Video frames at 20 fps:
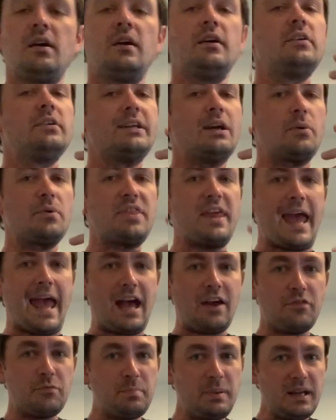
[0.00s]
Now, with the
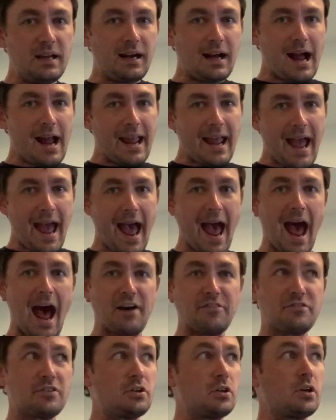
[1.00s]
FBI
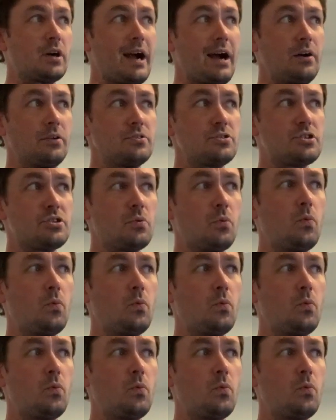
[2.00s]
half crouch,